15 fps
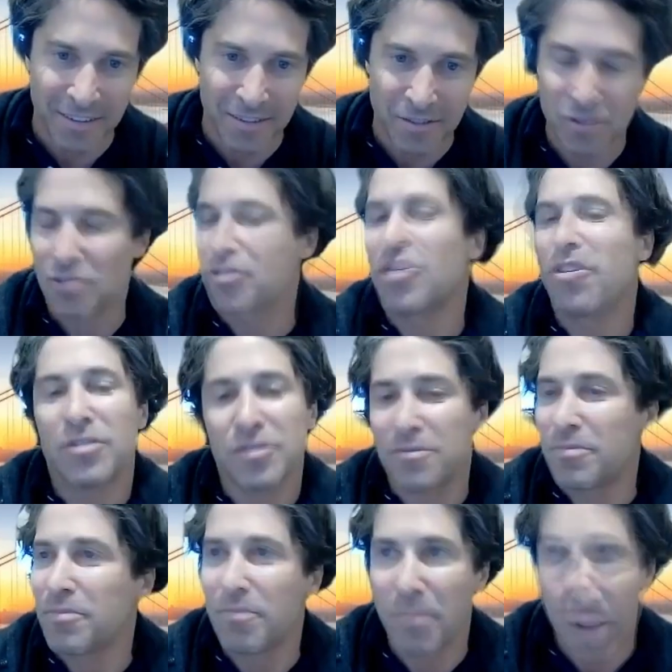just
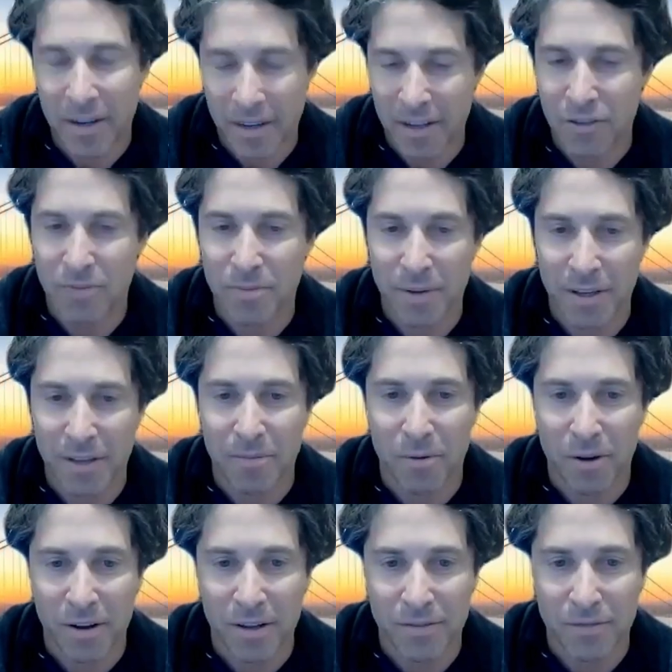cost by nature being in the
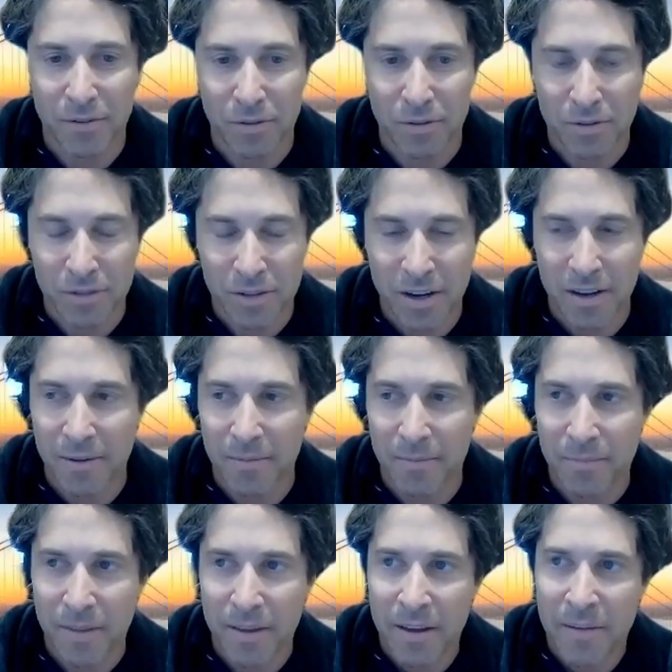markets for a long time.